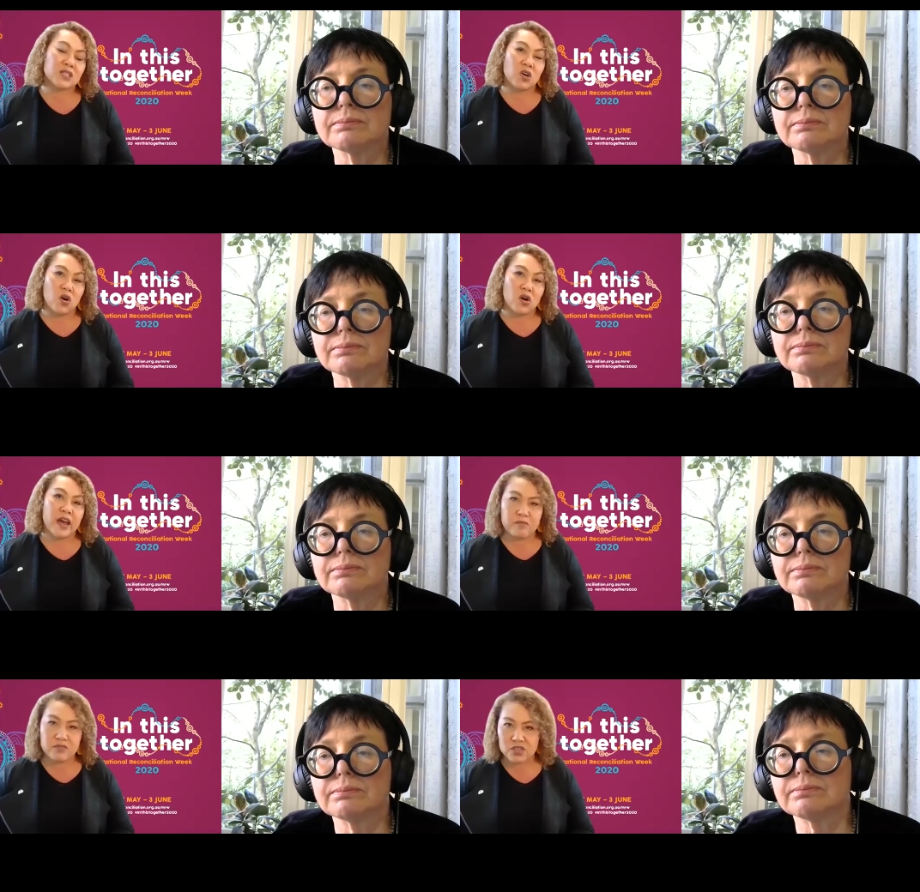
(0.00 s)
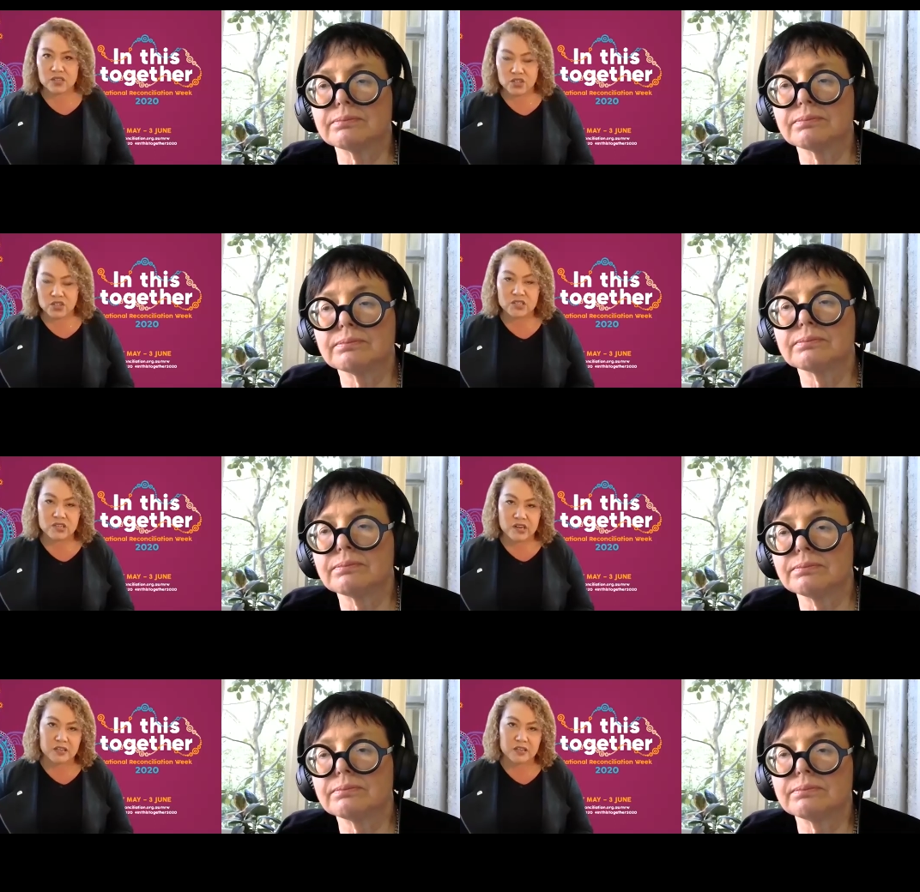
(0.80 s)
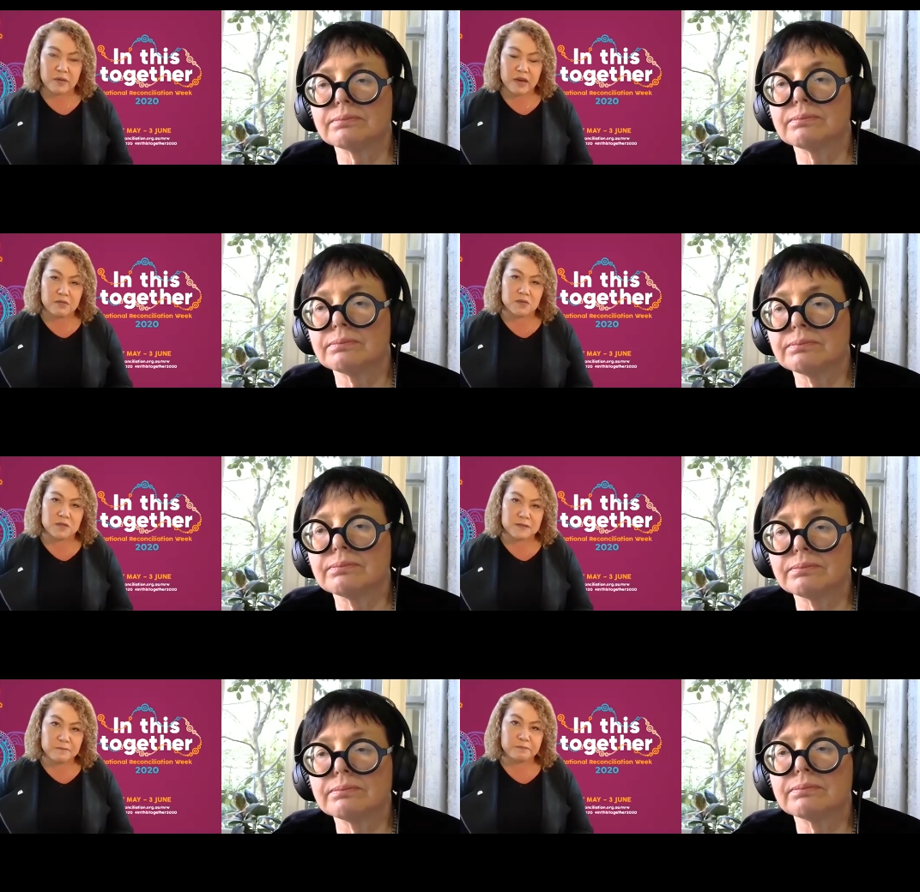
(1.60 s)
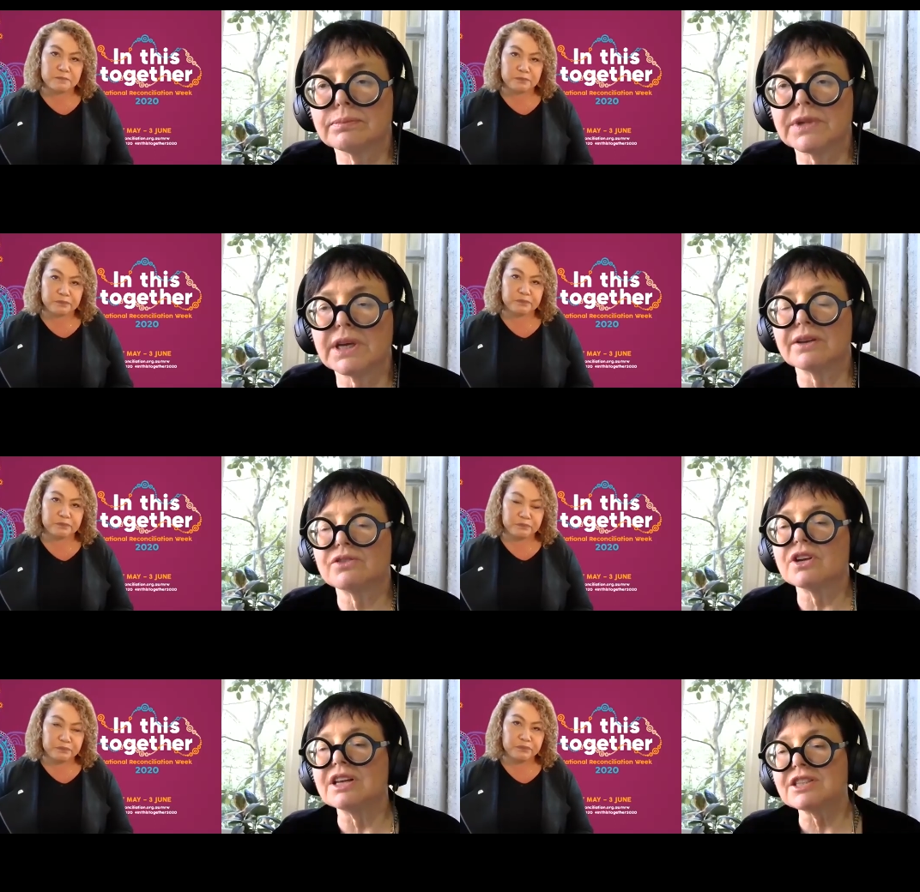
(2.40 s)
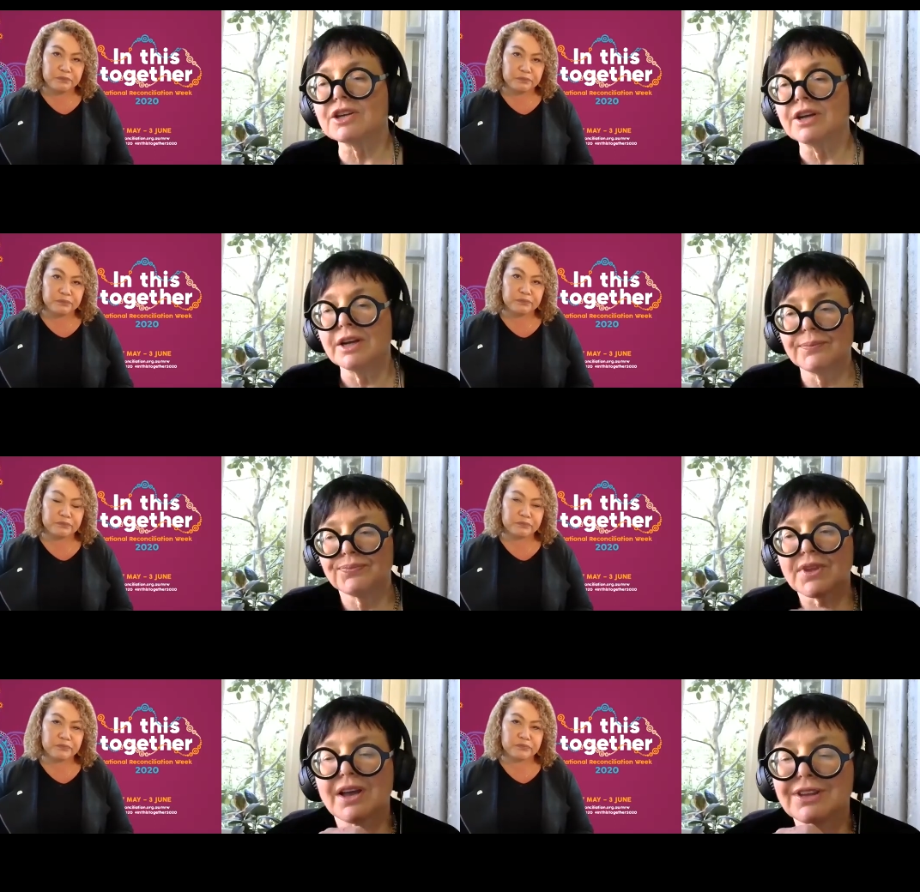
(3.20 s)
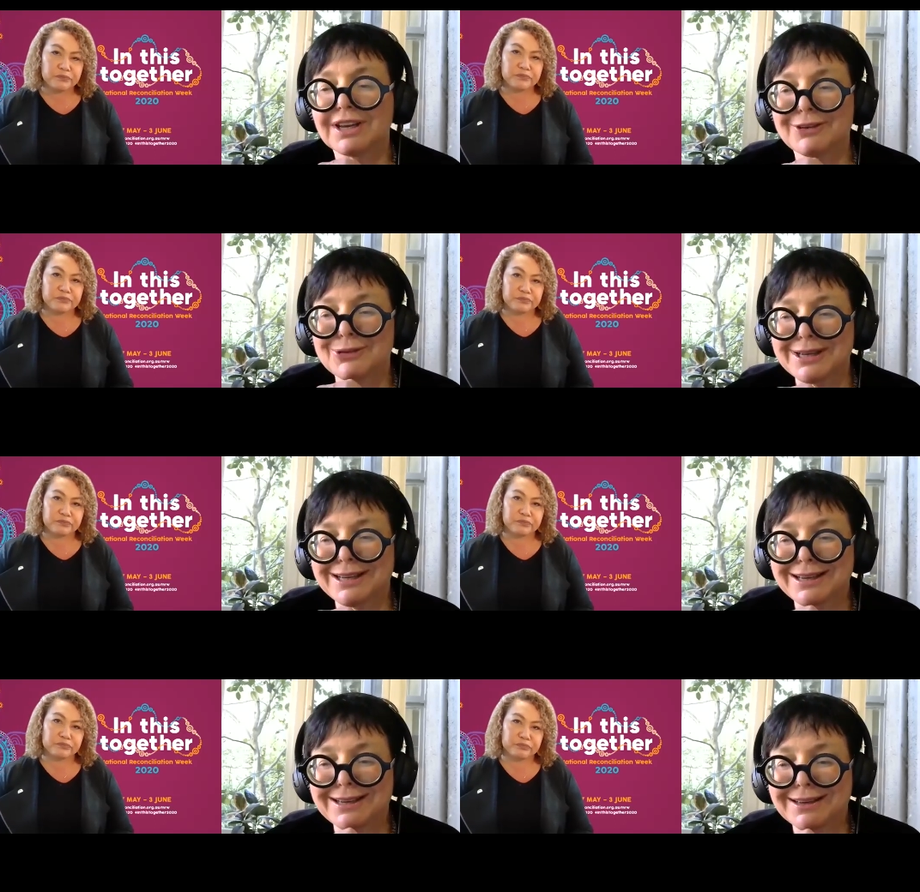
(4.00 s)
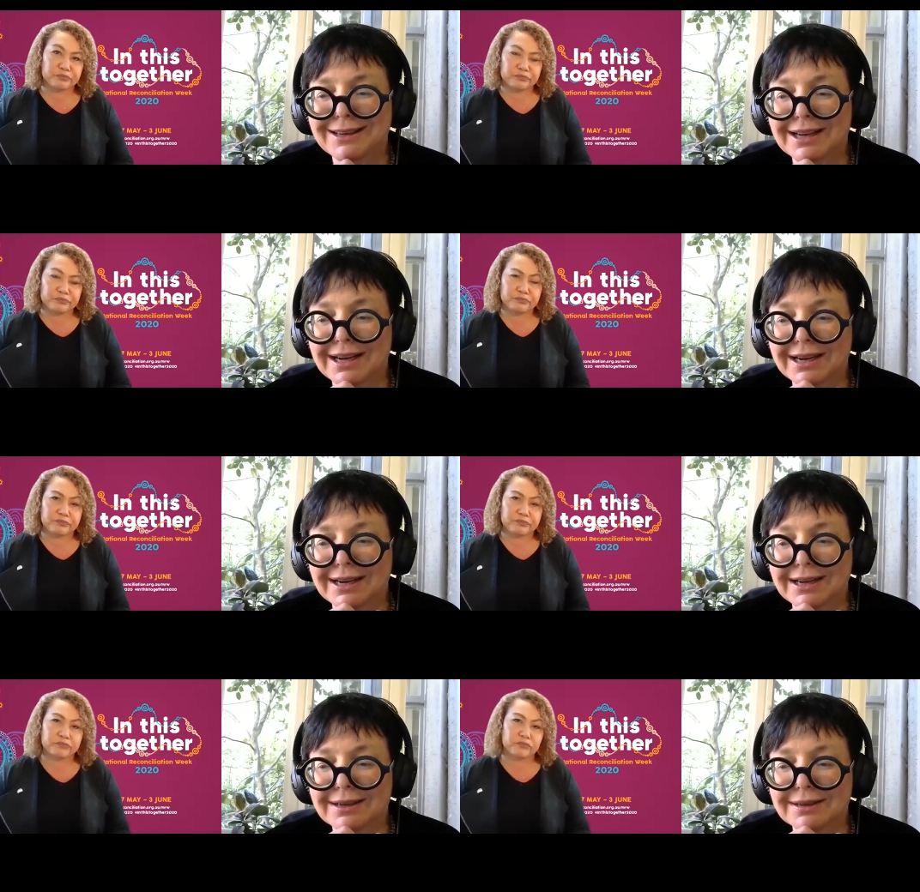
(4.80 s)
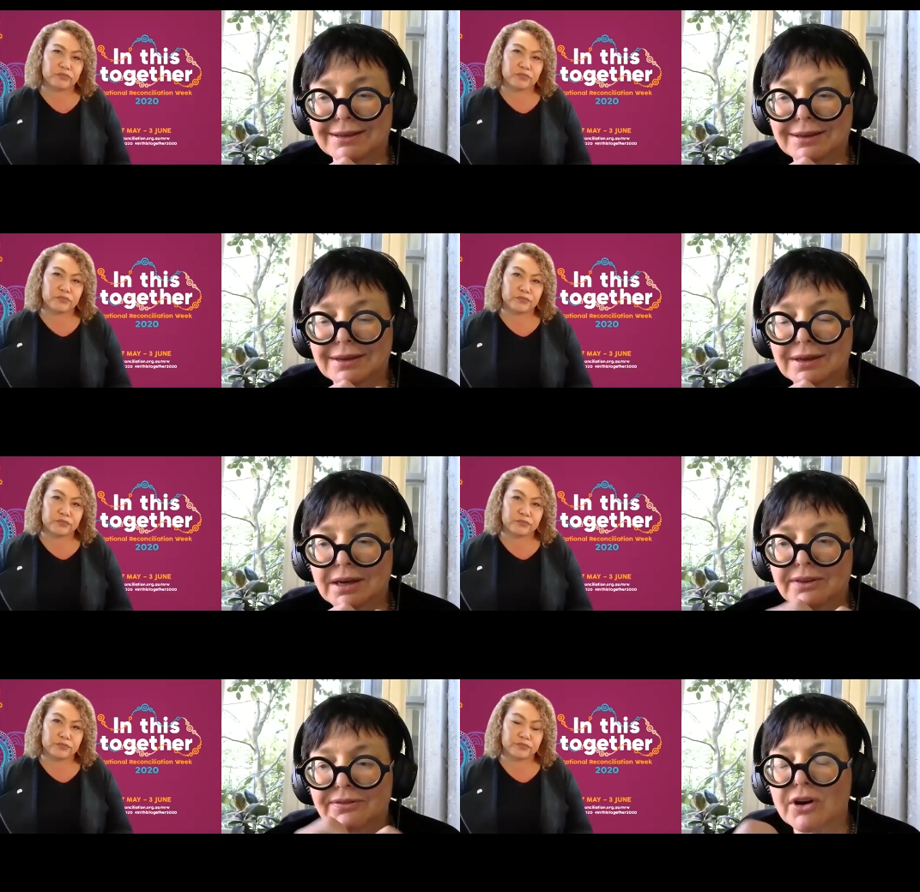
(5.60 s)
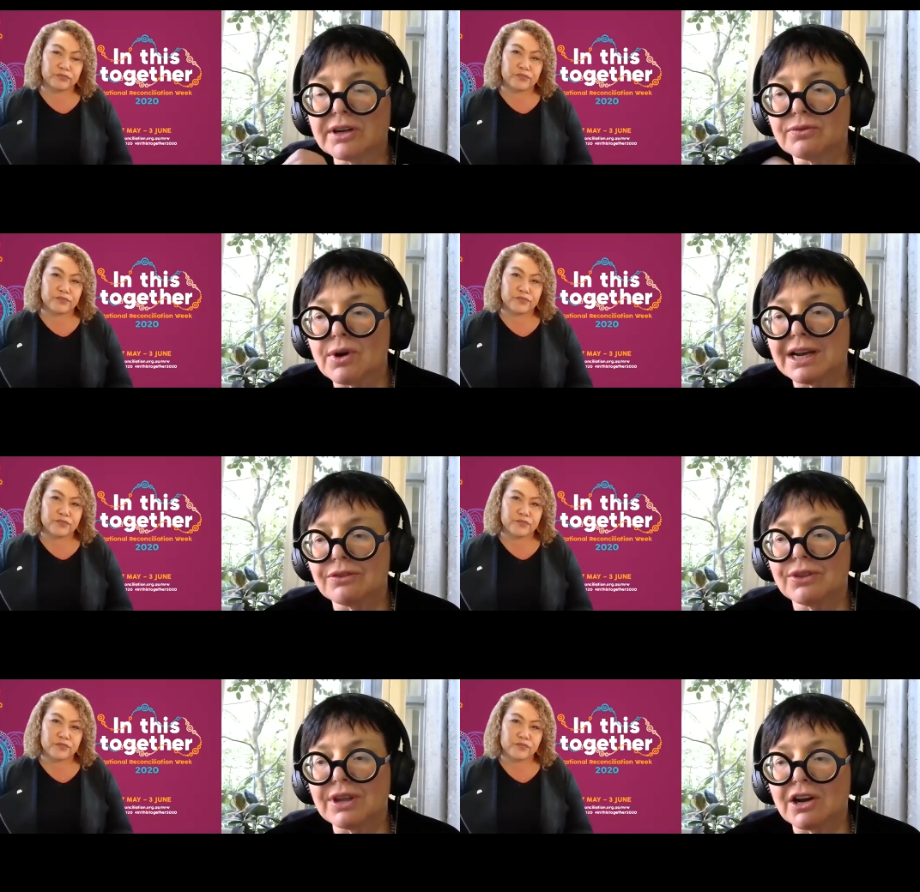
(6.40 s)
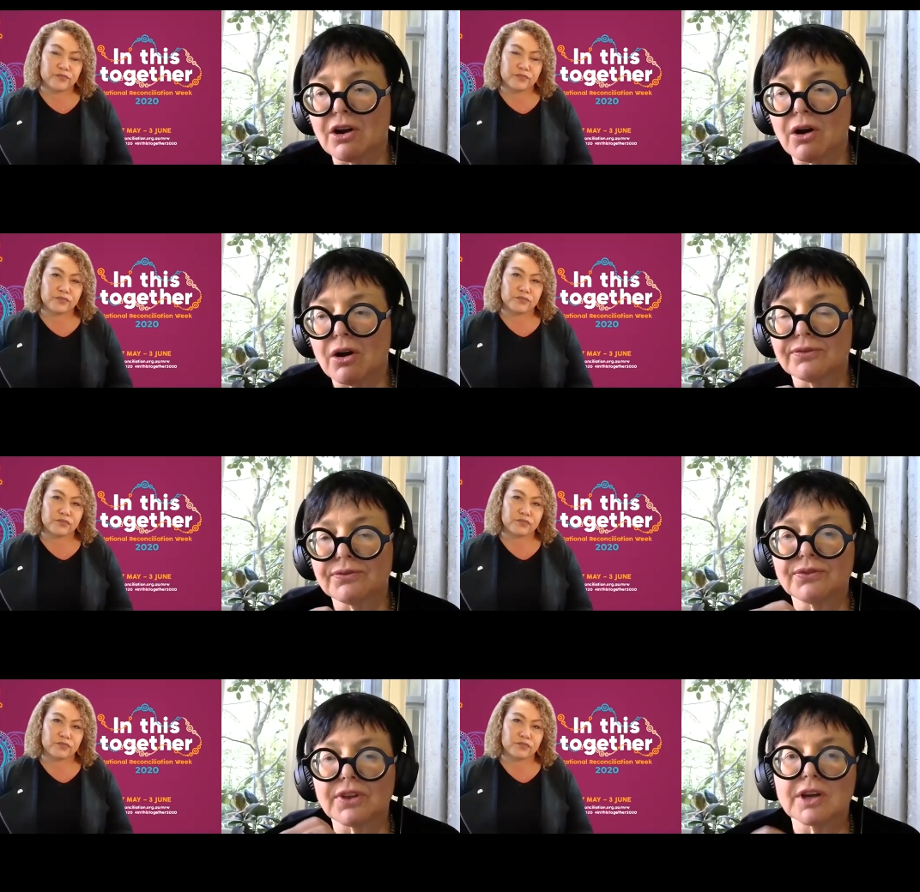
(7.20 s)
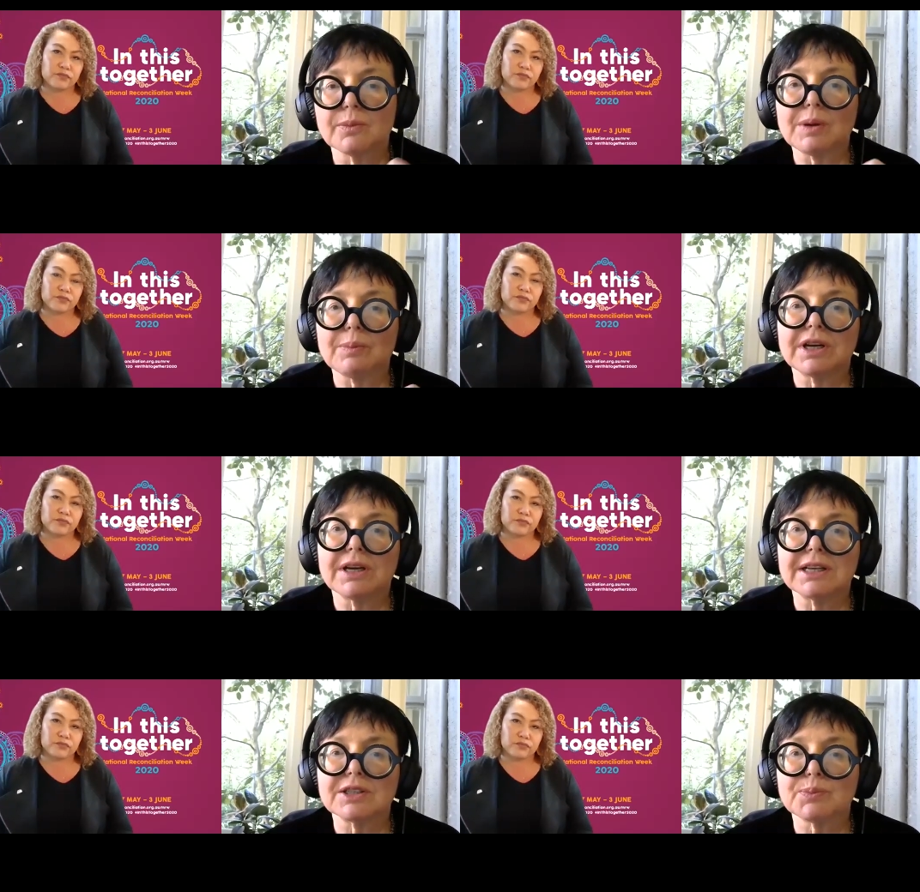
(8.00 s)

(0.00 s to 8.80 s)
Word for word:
Speaker 1: on Aboriginal and Torres Strait Islander peoples.
Speaker 2: So that's a, I think, a really uh, evocative way to think of the commitment as